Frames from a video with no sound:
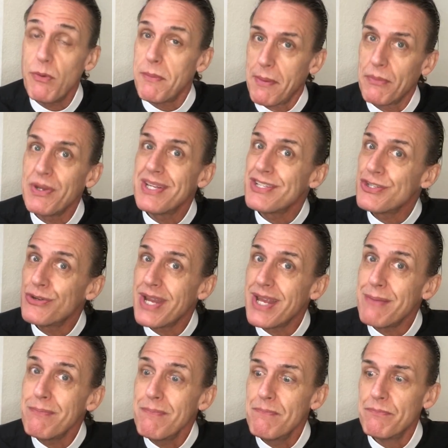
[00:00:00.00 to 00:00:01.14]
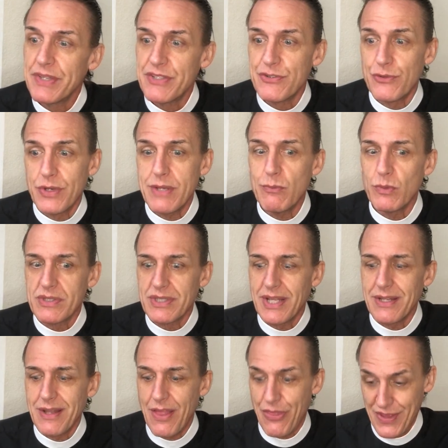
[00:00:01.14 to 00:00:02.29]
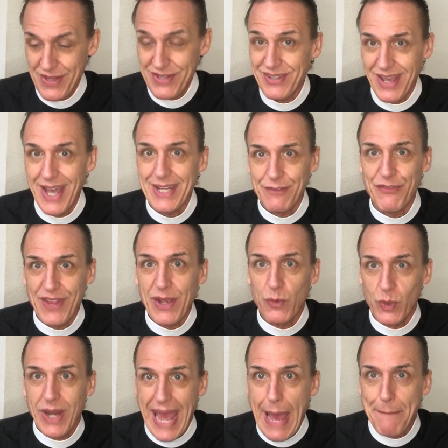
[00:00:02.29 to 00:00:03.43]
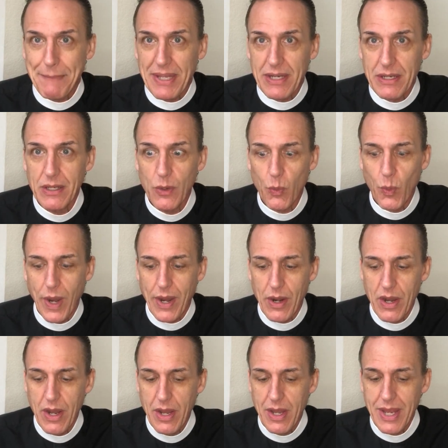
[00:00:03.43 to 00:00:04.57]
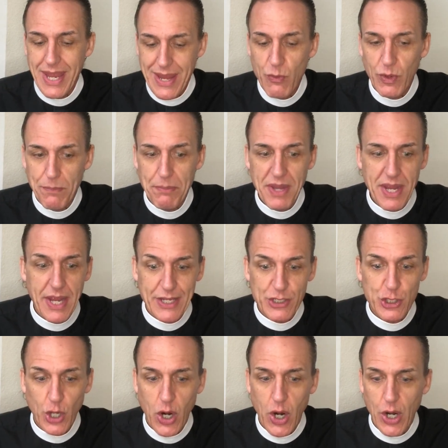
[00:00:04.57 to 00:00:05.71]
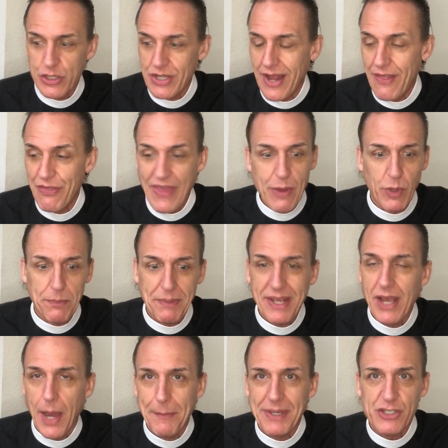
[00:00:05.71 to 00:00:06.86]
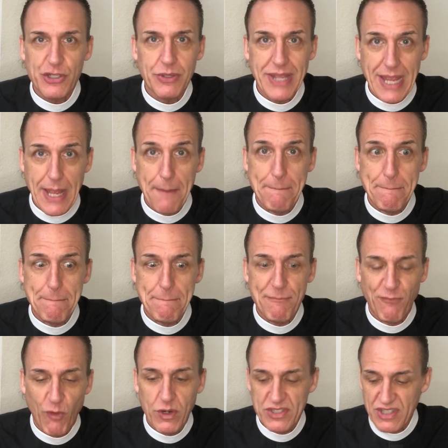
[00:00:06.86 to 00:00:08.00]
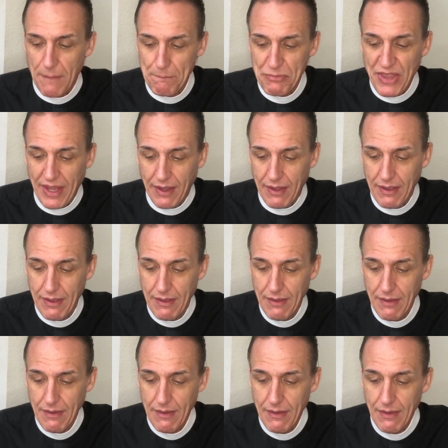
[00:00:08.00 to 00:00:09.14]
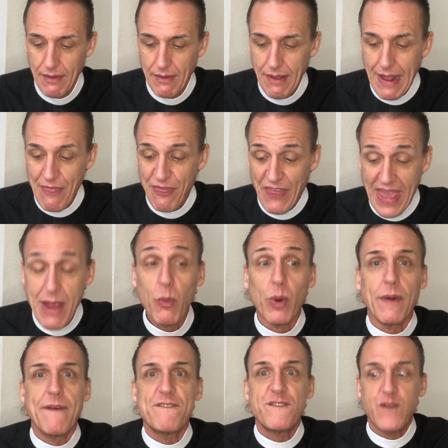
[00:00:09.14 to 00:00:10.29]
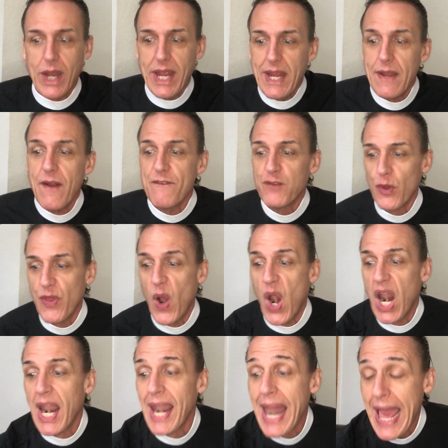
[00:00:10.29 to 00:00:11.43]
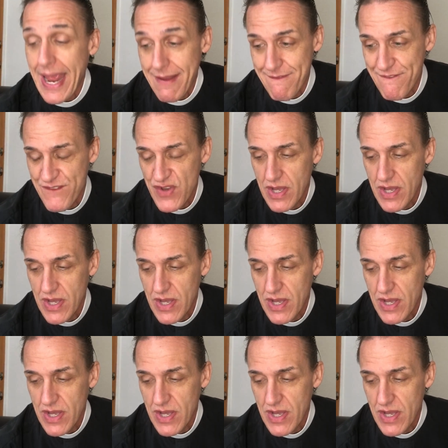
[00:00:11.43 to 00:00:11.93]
Remember his dream? His dream was that kind of thing would happen where he would be in charge and they would be coming to him for something and they were afraid for their life.